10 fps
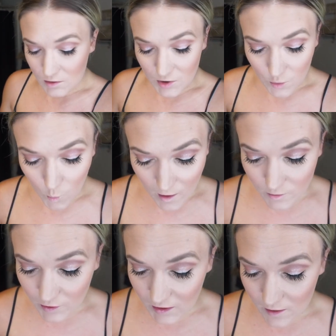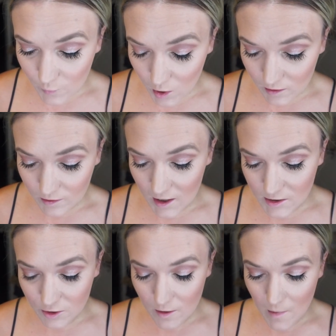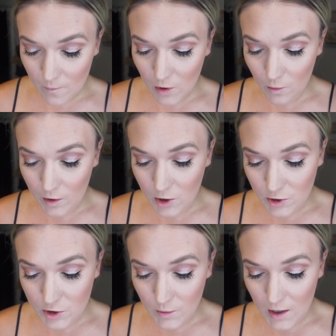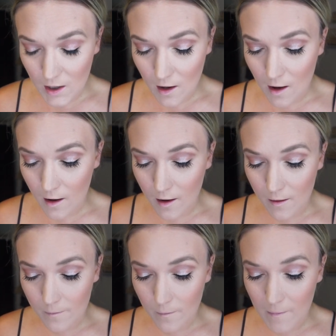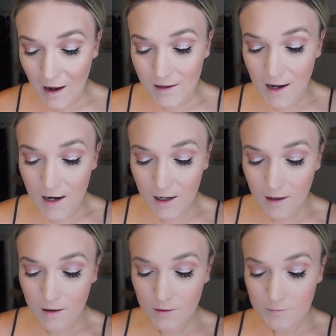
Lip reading: So one really important thing to remember when you're doing magnetic